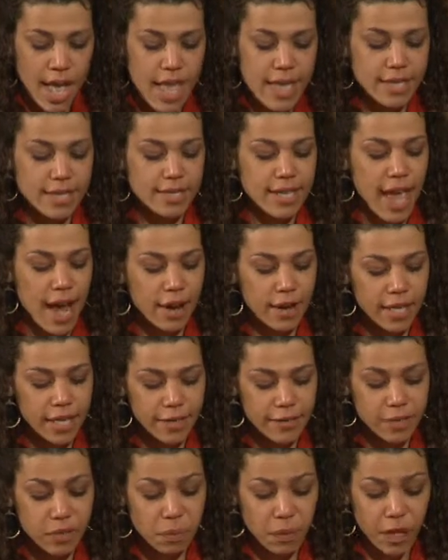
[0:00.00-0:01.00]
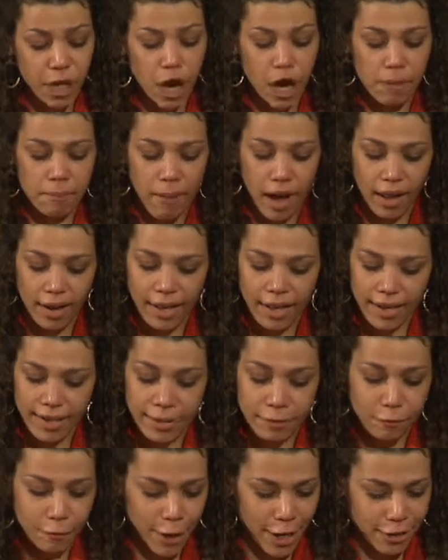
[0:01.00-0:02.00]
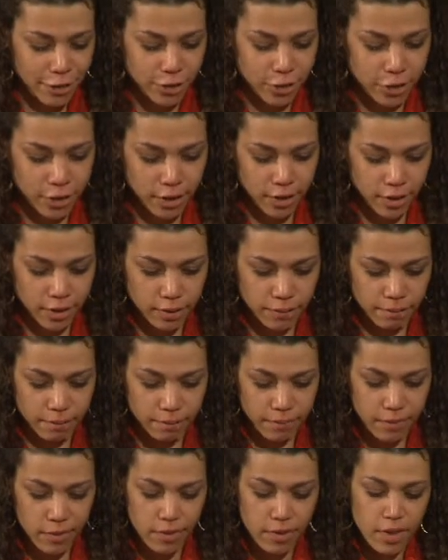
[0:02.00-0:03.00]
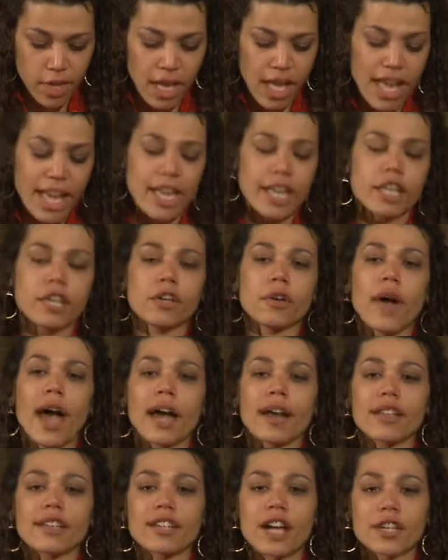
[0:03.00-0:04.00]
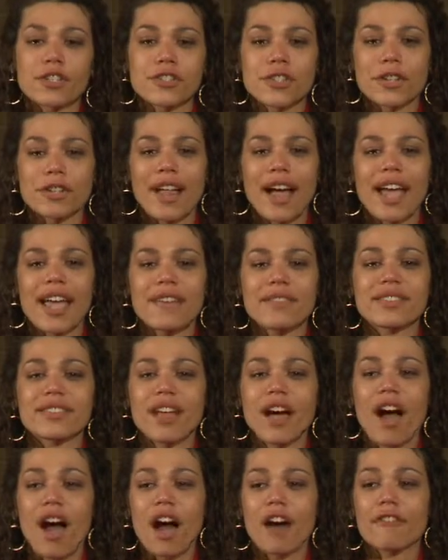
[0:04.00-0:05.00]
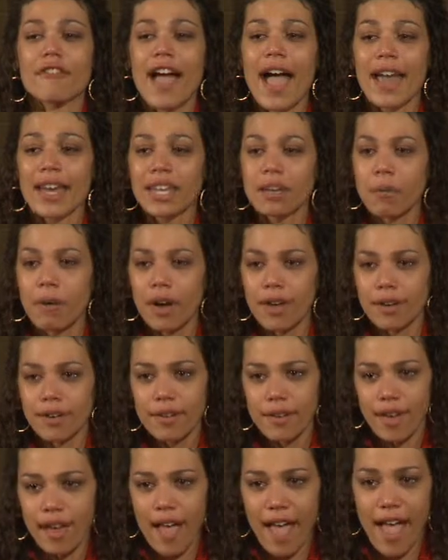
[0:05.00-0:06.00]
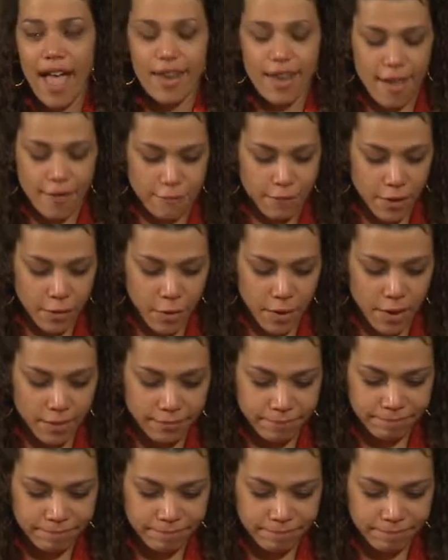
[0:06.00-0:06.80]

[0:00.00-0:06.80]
His narratives were harmonic and rich. He knew how to touch the lives of anyone and everyone.